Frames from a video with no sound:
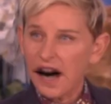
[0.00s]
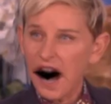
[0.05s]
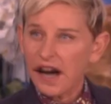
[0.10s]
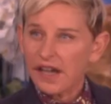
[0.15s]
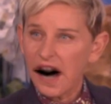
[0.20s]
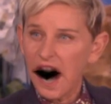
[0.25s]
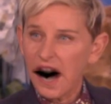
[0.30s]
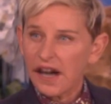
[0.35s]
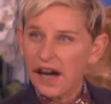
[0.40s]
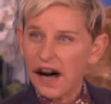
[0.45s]

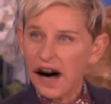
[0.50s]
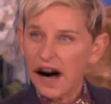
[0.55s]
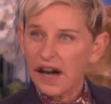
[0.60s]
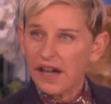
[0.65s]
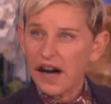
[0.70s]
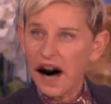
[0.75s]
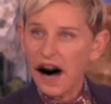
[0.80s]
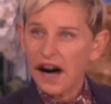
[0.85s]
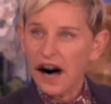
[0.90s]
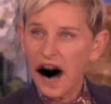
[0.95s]
It was
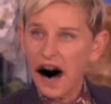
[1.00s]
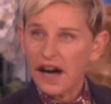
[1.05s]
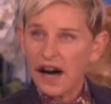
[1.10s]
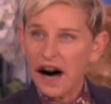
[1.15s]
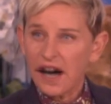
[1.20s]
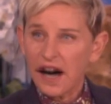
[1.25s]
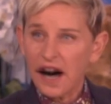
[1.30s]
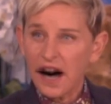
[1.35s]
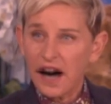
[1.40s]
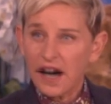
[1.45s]

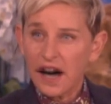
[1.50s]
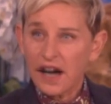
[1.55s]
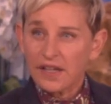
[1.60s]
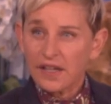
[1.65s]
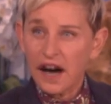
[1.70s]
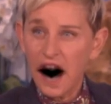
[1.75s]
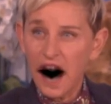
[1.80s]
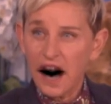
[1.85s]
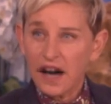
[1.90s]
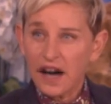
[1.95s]
everything. Well, I
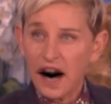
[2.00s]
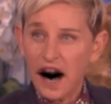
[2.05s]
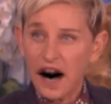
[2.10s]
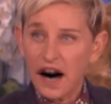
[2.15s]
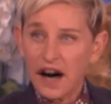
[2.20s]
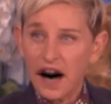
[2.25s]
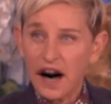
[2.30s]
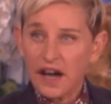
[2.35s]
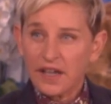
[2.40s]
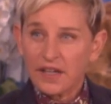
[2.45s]
called
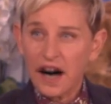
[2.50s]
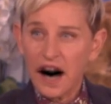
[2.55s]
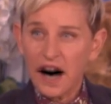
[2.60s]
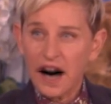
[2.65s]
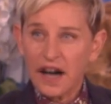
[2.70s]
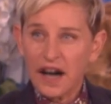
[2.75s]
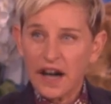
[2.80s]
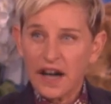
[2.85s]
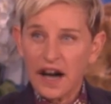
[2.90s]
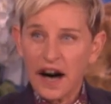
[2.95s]
you. I was
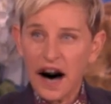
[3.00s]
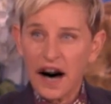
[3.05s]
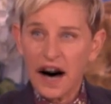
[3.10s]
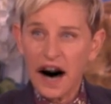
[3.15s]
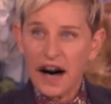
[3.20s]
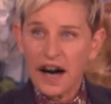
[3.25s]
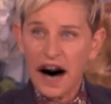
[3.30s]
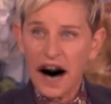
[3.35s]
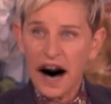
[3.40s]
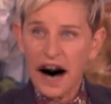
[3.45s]
driving. I
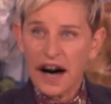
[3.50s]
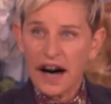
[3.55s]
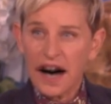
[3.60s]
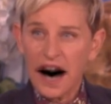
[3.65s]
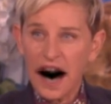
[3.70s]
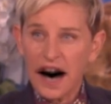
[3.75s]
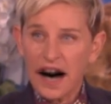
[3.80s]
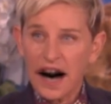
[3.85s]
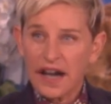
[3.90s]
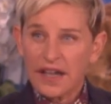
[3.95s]
remember where I
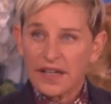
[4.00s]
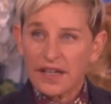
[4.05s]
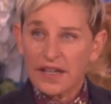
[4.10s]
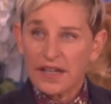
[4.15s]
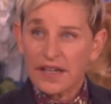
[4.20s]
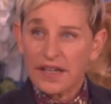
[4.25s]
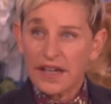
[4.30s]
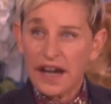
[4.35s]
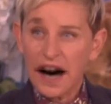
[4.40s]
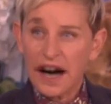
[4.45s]
was.
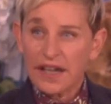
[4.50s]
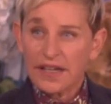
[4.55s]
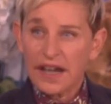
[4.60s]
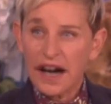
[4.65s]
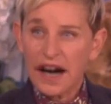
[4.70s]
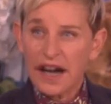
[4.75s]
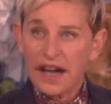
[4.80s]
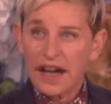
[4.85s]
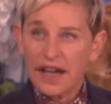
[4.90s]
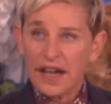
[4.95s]
I was
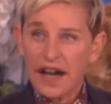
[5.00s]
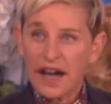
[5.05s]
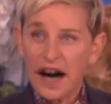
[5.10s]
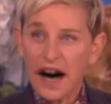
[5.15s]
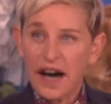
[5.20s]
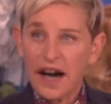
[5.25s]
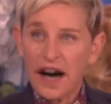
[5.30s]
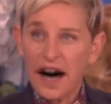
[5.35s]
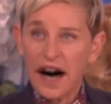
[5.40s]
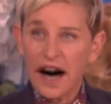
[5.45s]
pulling onto the
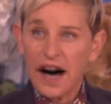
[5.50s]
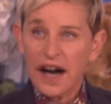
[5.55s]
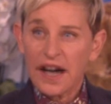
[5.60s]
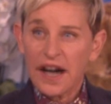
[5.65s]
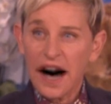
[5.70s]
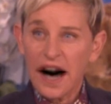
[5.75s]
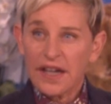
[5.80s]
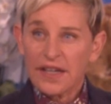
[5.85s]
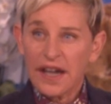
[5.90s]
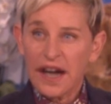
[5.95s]

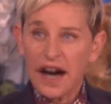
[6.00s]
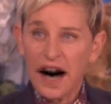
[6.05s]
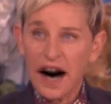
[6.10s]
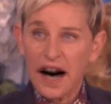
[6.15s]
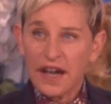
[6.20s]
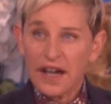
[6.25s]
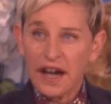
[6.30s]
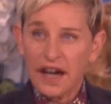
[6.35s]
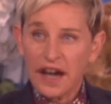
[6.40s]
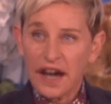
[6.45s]
101,
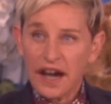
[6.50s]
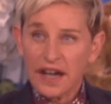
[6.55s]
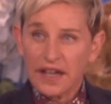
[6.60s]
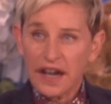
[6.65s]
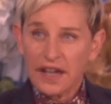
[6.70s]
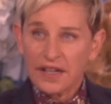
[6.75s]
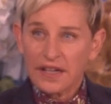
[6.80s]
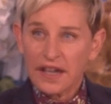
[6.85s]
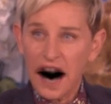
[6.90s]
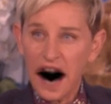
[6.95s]
and
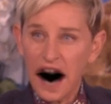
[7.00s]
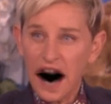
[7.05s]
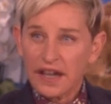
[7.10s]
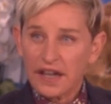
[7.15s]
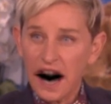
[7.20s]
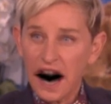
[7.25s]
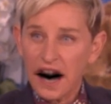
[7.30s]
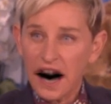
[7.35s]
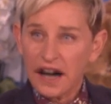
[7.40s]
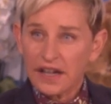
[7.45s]
I
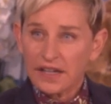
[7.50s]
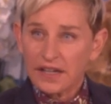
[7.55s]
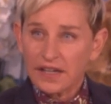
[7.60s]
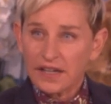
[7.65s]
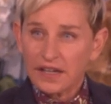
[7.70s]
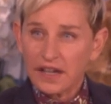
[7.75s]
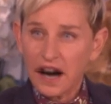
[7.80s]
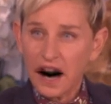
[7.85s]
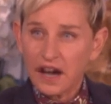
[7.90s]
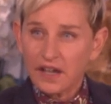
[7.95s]
called you
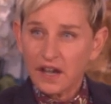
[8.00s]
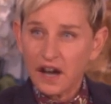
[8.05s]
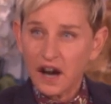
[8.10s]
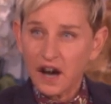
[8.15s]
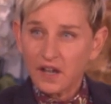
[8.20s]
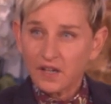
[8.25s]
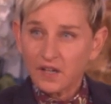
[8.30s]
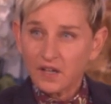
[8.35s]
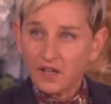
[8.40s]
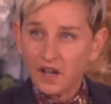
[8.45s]
and
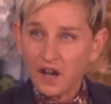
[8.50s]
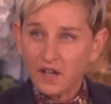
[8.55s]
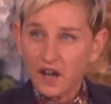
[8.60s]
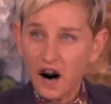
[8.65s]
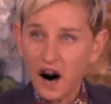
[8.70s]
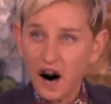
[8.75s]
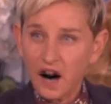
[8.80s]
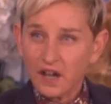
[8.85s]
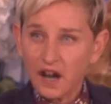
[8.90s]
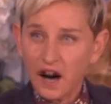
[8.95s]
asked
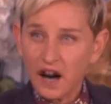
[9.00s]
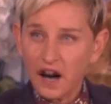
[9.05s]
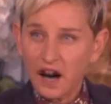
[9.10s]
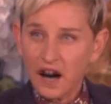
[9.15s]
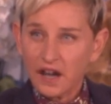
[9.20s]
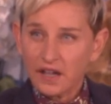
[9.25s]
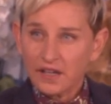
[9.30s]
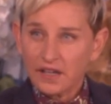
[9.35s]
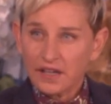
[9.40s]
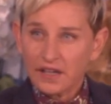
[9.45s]
if you would do
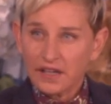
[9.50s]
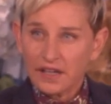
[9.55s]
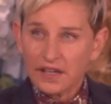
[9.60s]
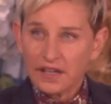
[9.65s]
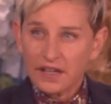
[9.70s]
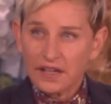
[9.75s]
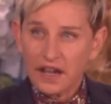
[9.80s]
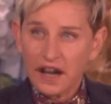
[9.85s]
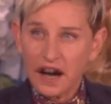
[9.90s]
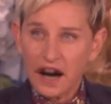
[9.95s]
this.
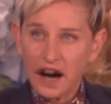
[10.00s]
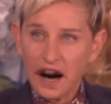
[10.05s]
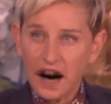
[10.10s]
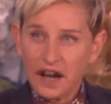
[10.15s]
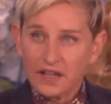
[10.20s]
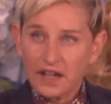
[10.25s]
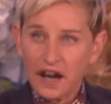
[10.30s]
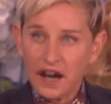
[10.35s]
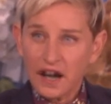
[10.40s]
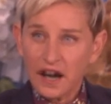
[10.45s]

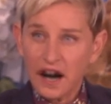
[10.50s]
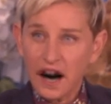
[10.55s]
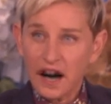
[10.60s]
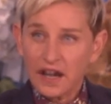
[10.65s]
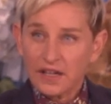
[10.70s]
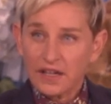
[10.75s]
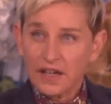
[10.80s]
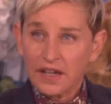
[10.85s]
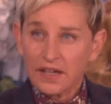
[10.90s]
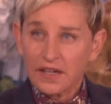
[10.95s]
And
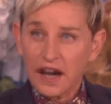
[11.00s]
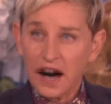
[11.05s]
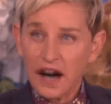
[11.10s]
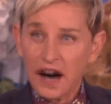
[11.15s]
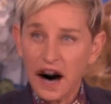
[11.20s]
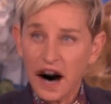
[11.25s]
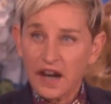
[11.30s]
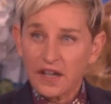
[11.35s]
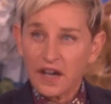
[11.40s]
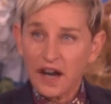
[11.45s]
I
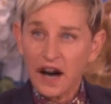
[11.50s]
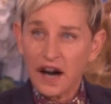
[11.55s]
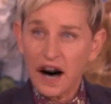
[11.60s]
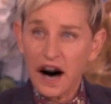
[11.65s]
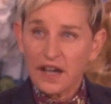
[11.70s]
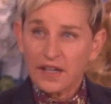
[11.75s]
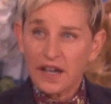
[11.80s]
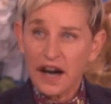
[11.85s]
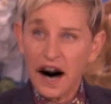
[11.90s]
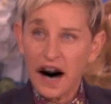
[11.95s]
was
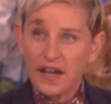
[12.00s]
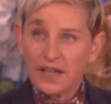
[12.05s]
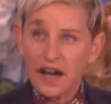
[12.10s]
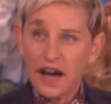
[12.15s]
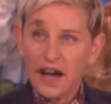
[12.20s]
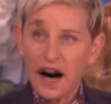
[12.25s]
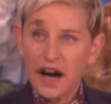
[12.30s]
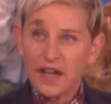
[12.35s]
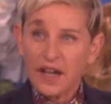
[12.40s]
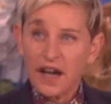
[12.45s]
really shocked
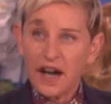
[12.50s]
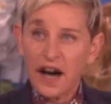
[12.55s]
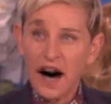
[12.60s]
that you said